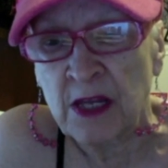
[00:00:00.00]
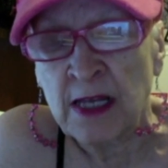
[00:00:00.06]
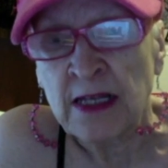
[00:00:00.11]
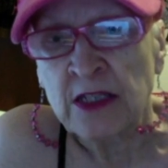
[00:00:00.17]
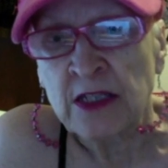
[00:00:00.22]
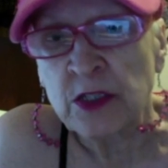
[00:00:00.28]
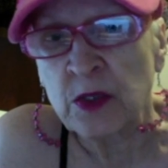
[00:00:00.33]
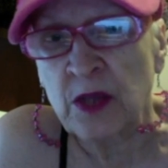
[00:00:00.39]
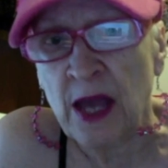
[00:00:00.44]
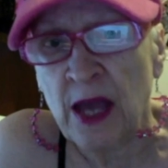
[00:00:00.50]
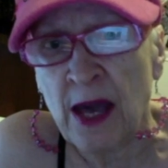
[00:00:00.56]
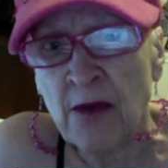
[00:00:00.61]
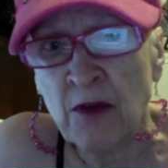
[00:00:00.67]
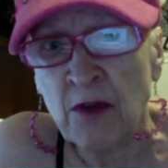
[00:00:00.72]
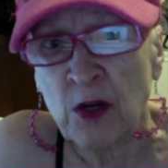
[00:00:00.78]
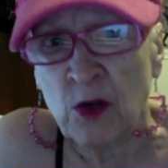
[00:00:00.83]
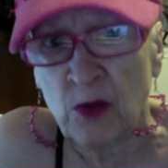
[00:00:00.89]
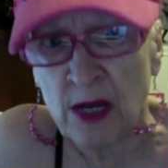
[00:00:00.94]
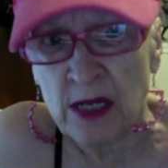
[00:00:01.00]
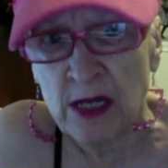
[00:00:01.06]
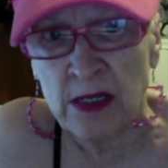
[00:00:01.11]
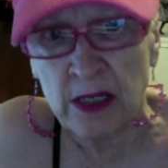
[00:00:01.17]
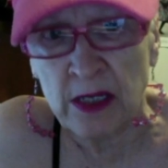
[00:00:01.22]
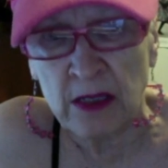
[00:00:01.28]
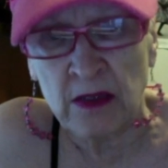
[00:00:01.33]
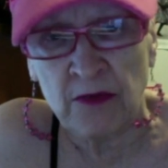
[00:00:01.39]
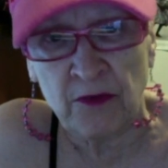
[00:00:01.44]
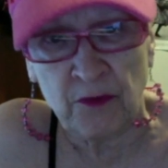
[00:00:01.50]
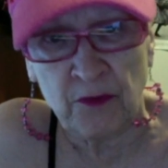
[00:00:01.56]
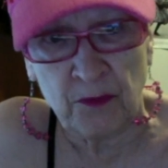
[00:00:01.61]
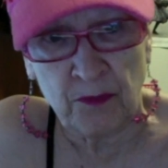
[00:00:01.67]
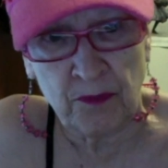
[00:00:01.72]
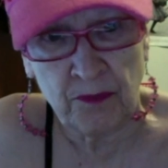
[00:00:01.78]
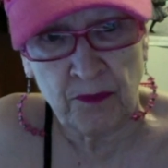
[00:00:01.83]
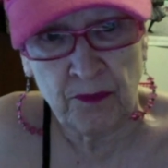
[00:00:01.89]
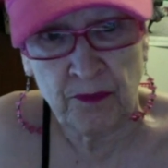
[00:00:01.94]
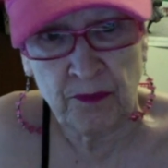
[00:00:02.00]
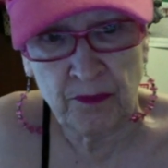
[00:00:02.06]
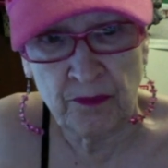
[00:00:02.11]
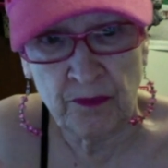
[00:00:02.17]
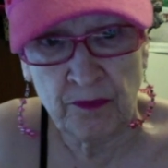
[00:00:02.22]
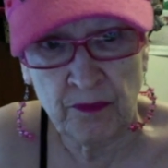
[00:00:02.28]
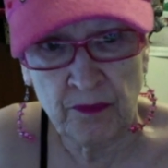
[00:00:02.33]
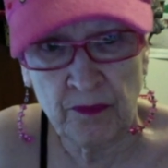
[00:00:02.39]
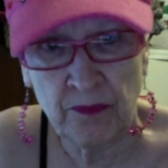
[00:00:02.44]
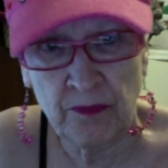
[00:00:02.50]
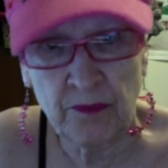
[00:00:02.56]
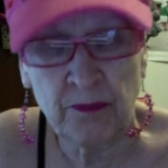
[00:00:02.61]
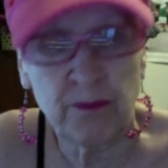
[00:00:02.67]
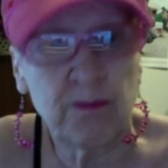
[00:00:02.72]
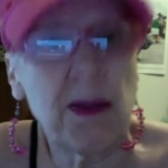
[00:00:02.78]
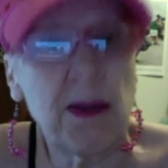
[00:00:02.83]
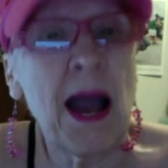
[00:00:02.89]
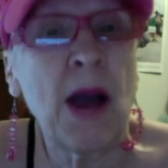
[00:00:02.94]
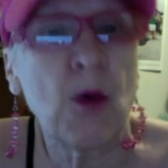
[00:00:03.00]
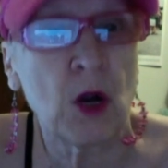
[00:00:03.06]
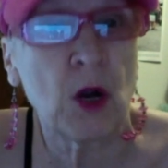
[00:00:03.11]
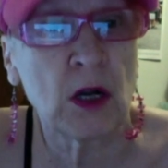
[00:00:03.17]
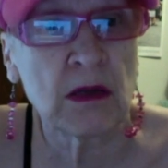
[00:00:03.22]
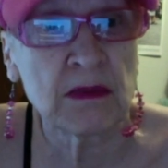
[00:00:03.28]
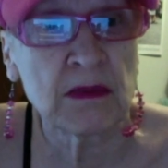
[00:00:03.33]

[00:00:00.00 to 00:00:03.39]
So they have a great deal of power.